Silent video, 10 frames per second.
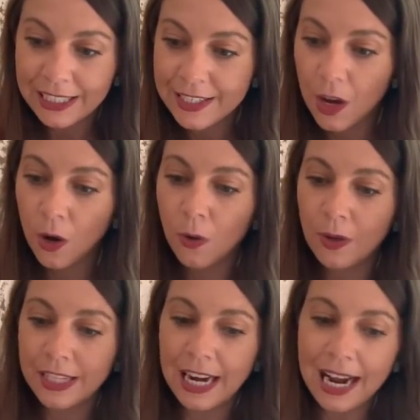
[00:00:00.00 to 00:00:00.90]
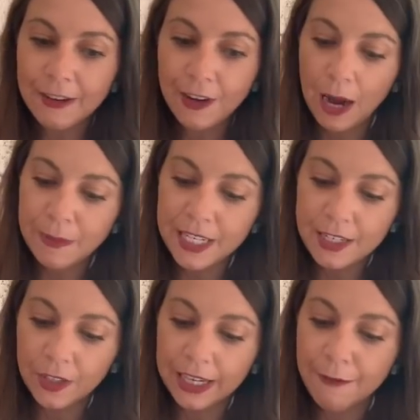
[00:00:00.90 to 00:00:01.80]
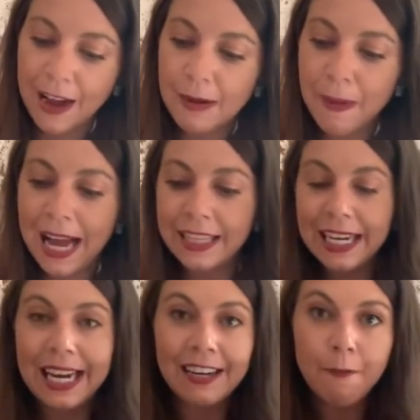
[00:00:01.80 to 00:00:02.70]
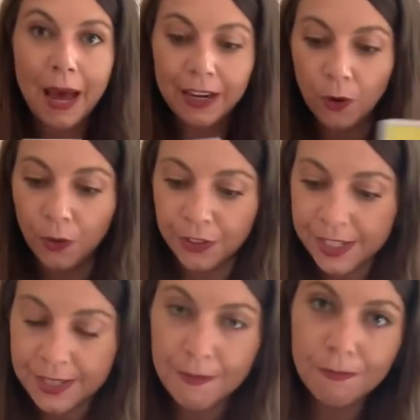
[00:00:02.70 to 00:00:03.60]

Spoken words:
So the Nine of Cups is clarified by the King of Pentacles,